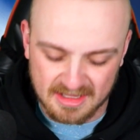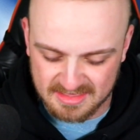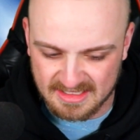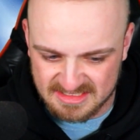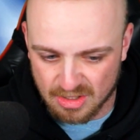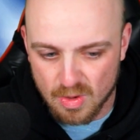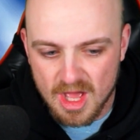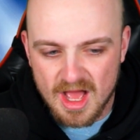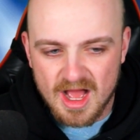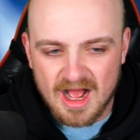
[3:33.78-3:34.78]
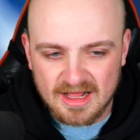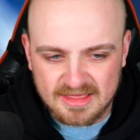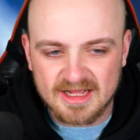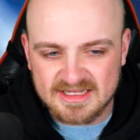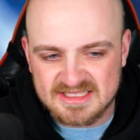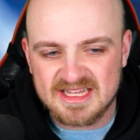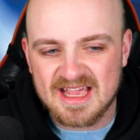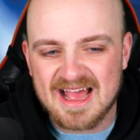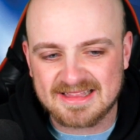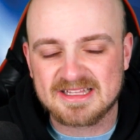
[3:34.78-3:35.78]
think. So I could
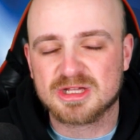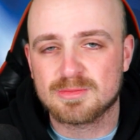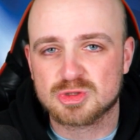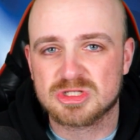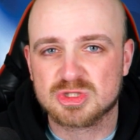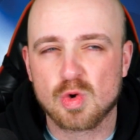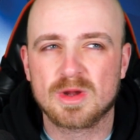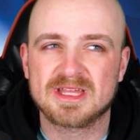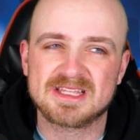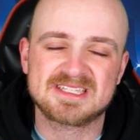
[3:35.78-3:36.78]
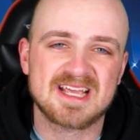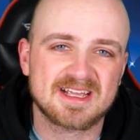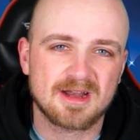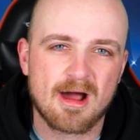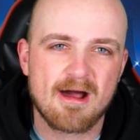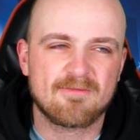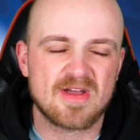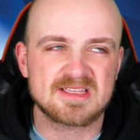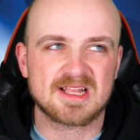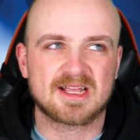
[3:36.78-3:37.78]
see Atletico Madrid scoring in the second half
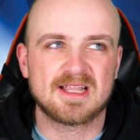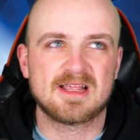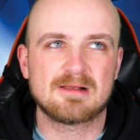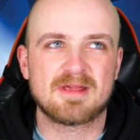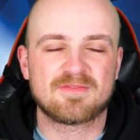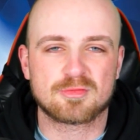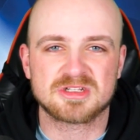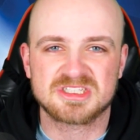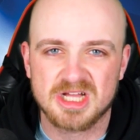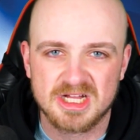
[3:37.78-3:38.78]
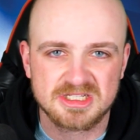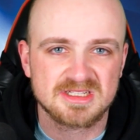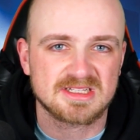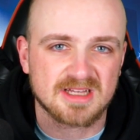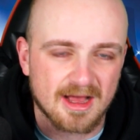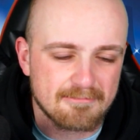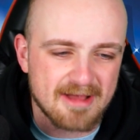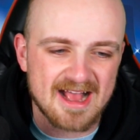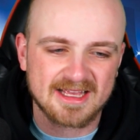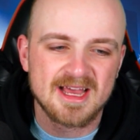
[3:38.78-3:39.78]
as like a little bit of a resurgence, a
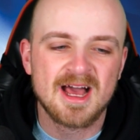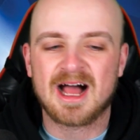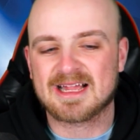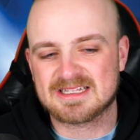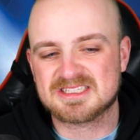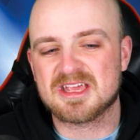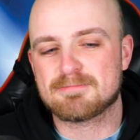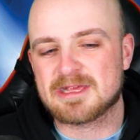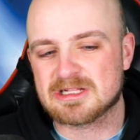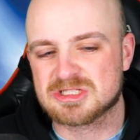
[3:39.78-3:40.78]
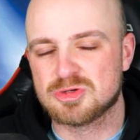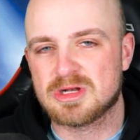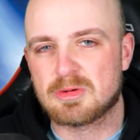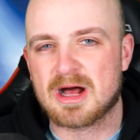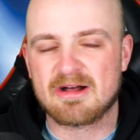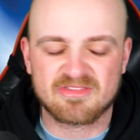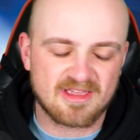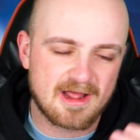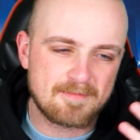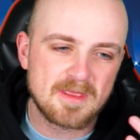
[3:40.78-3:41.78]
comeback. I could see it being 2-0
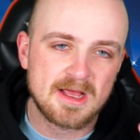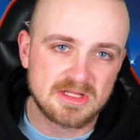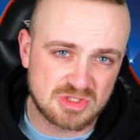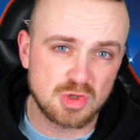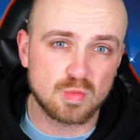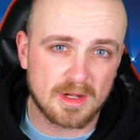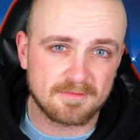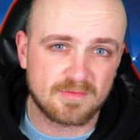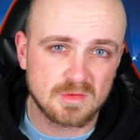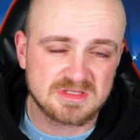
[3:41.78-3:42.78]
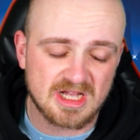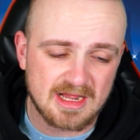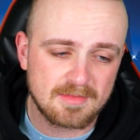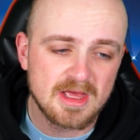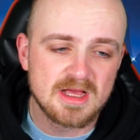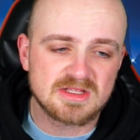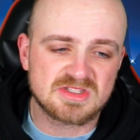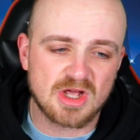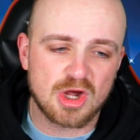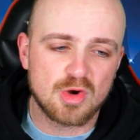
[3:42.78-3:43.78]
halftime, 2-1 full-time.
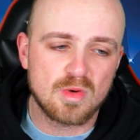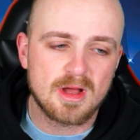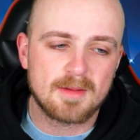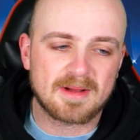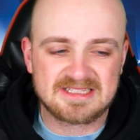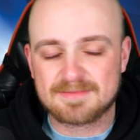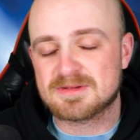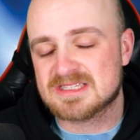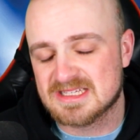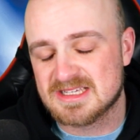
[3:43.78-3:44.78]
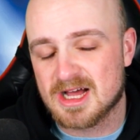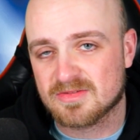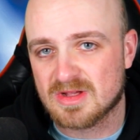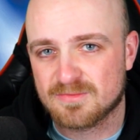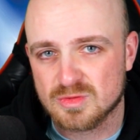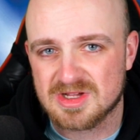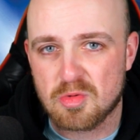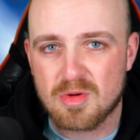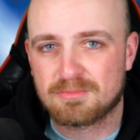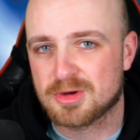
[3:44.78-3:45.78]
So my tip is City halftime, full-time
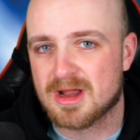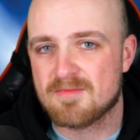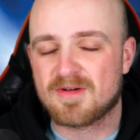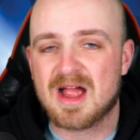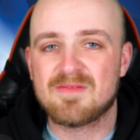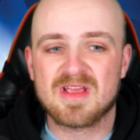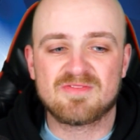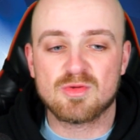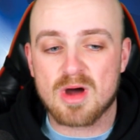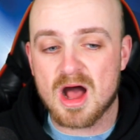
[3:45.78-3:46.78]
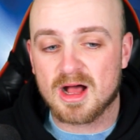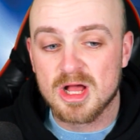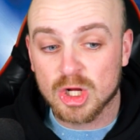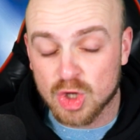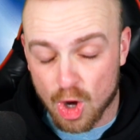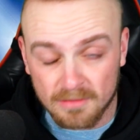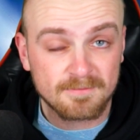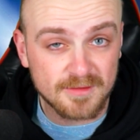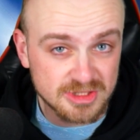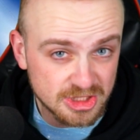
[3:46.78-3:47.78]
at 1.95. If you are
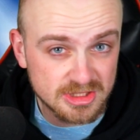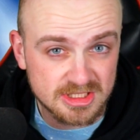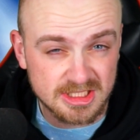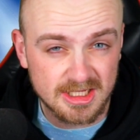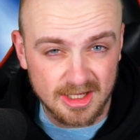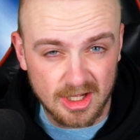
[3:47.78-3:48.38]
confident